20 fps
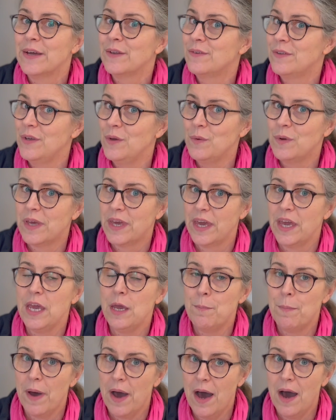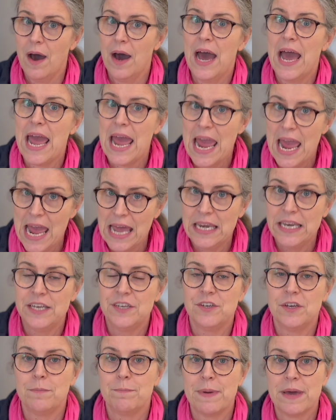to keep our
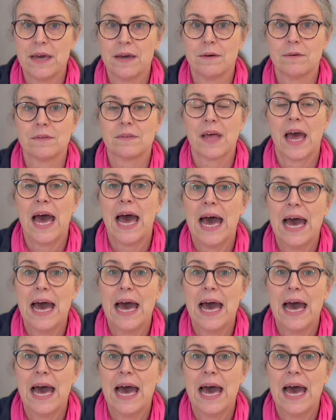energy bills